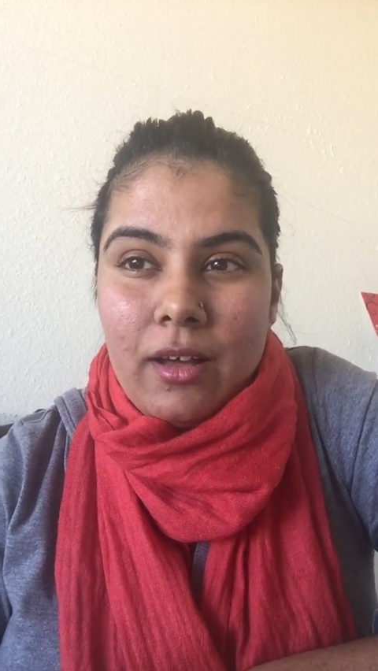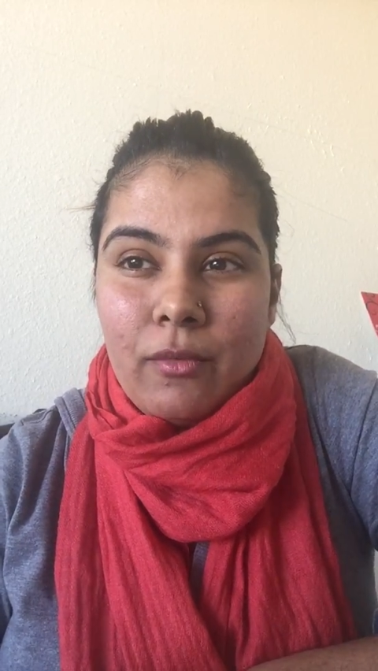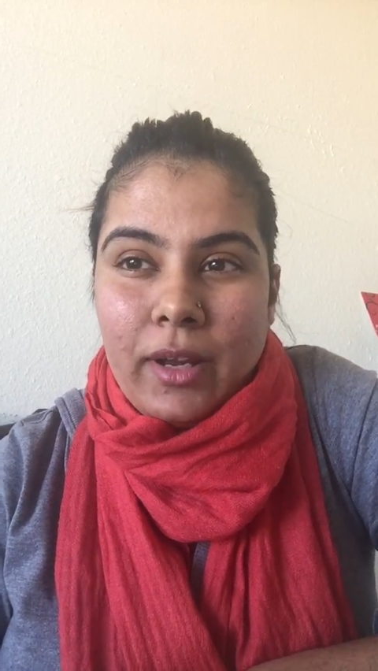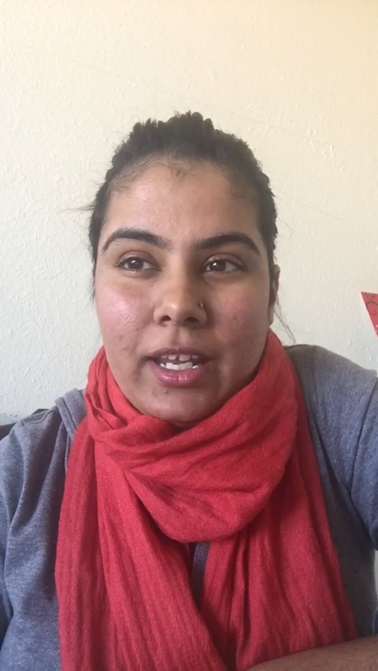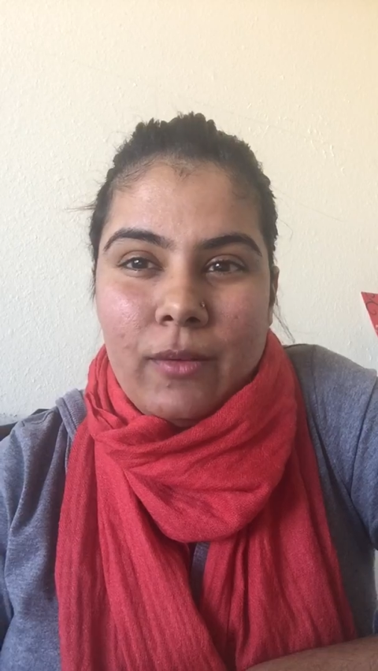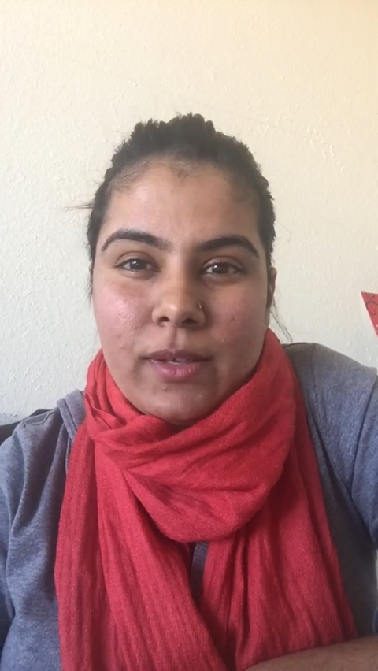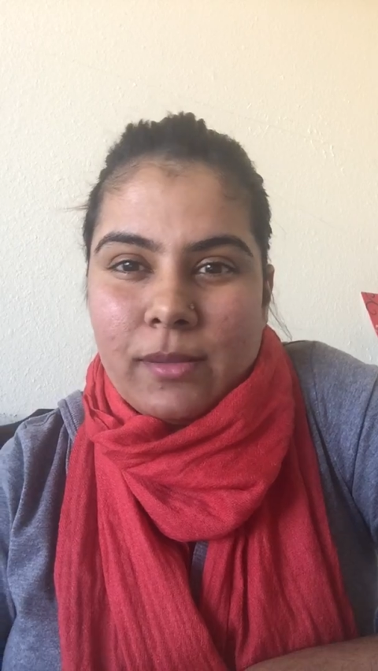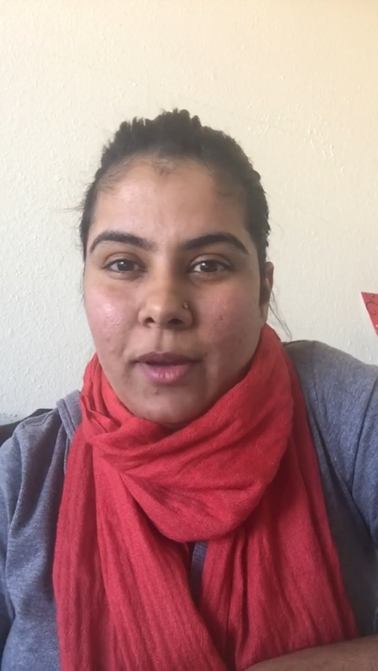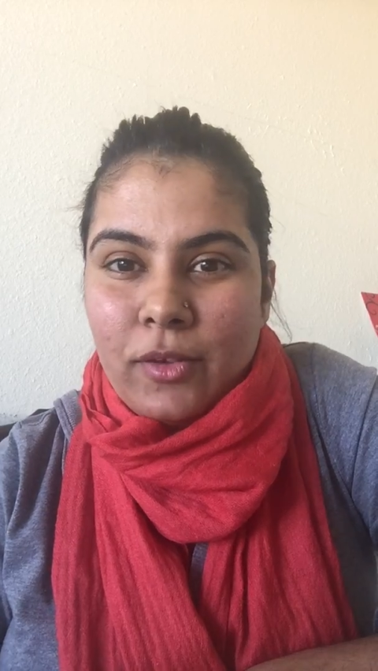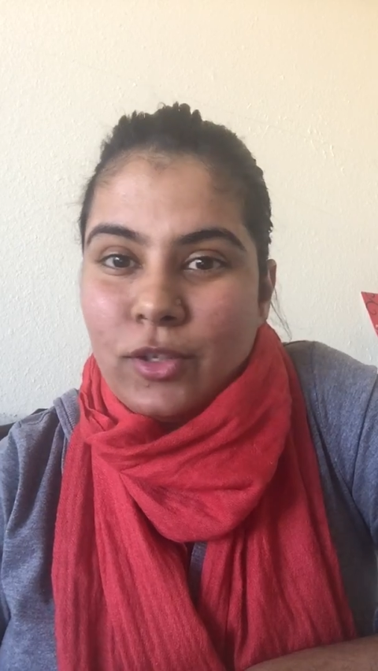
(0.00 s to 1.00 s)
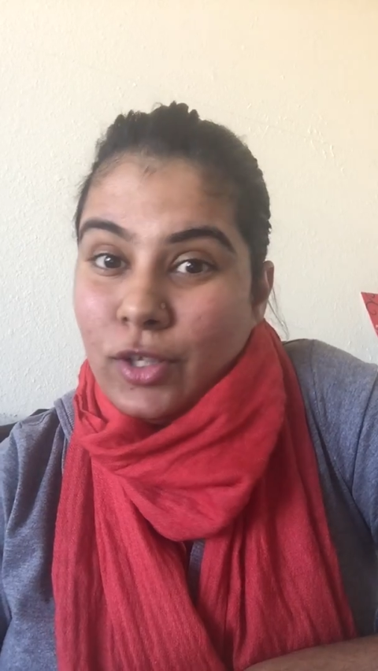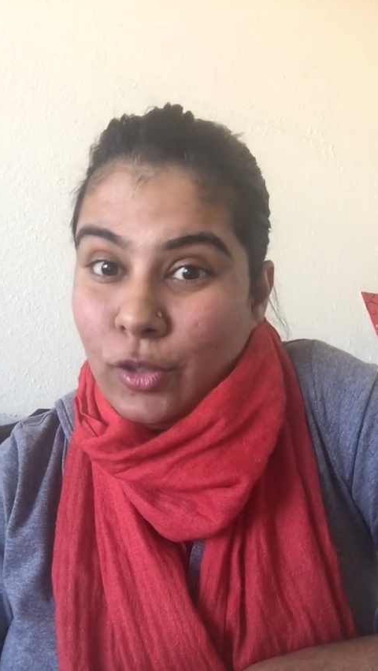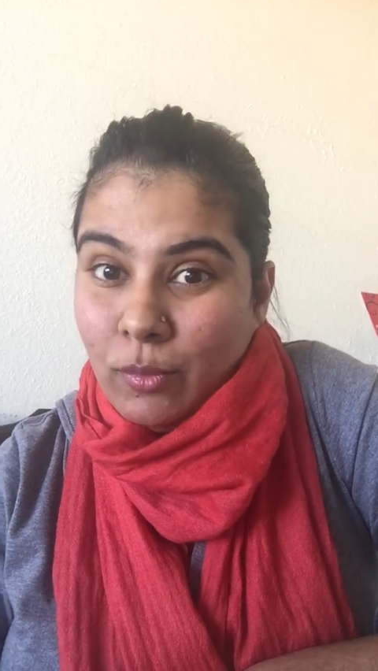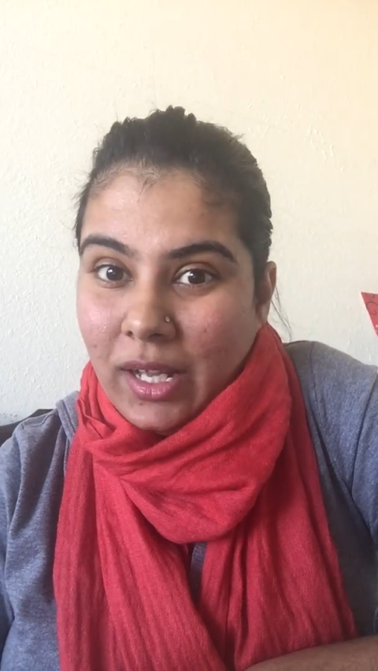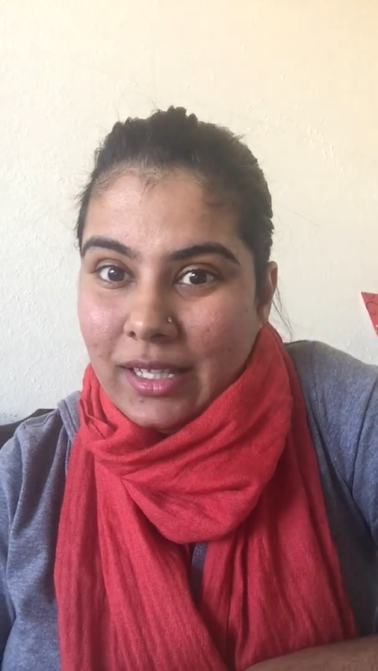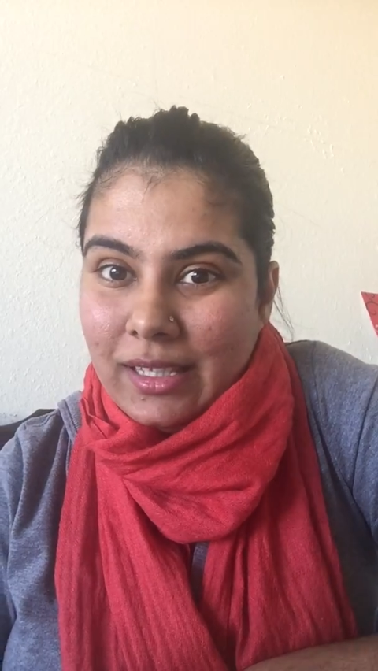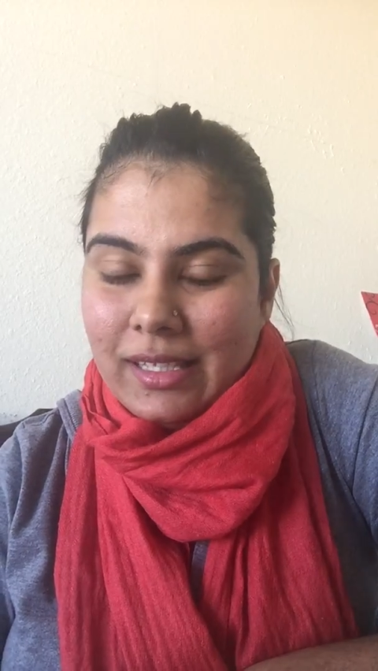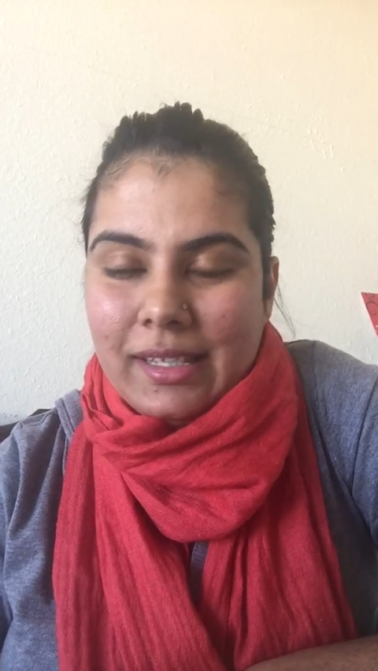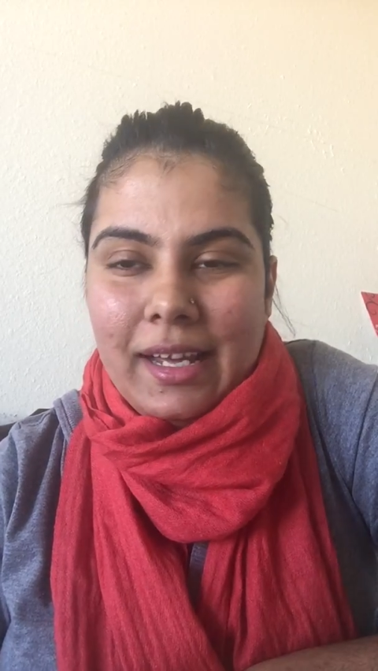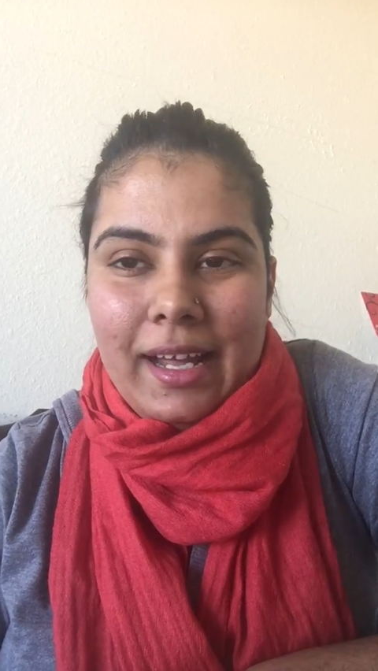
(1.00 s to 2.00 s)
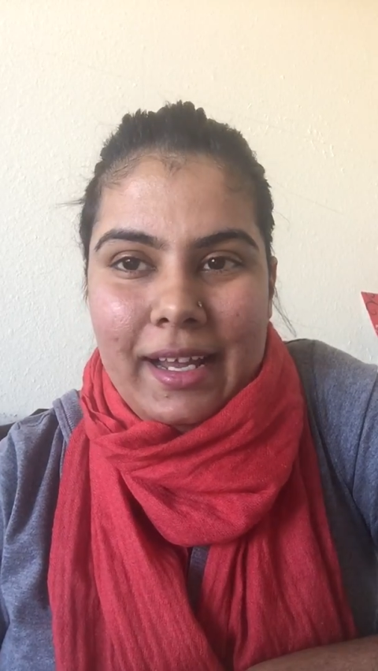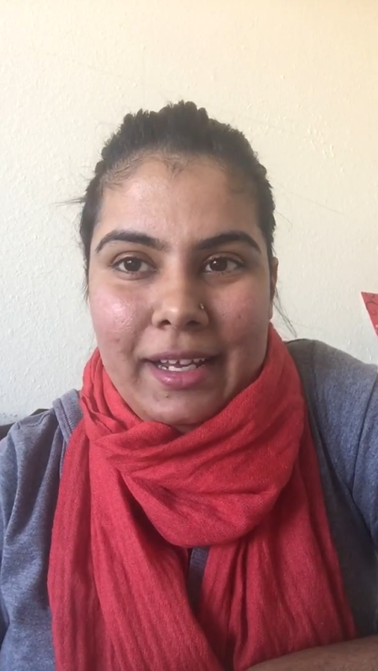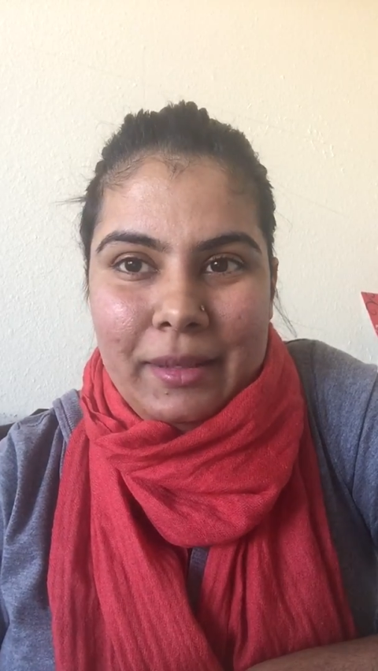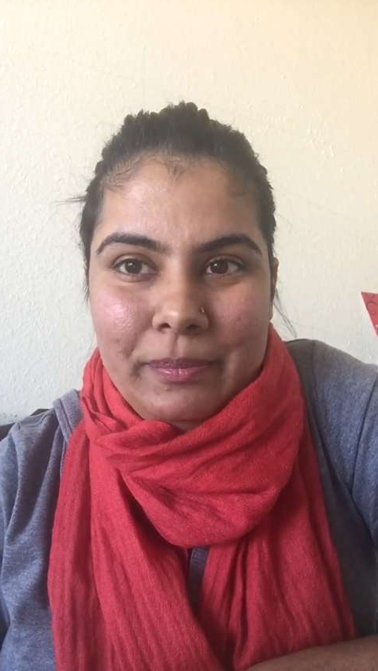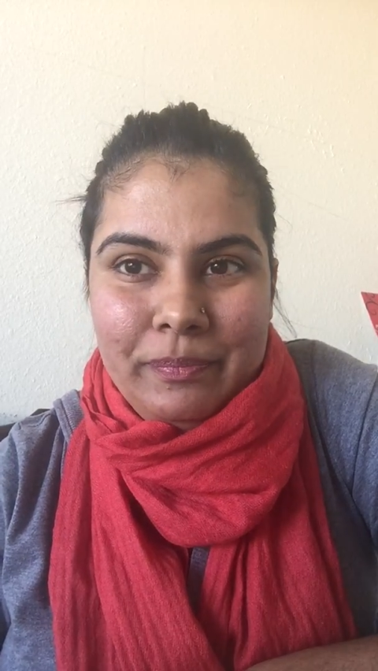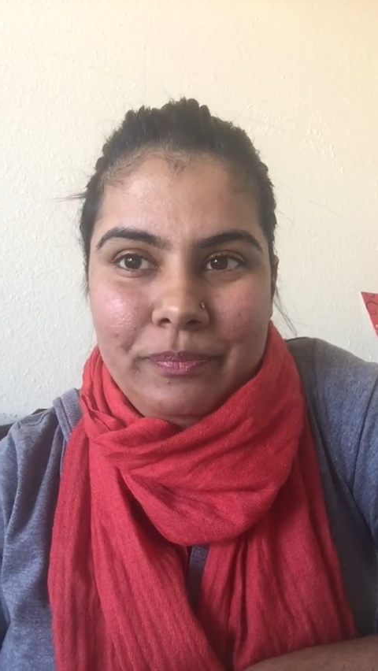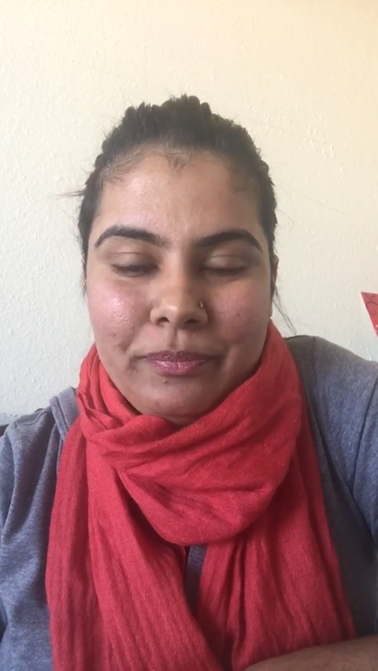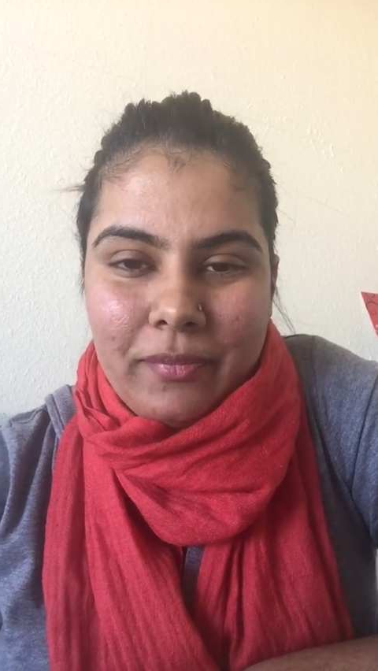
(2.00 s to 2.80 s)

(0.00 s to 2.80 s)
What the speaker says: when he was about 2 months. And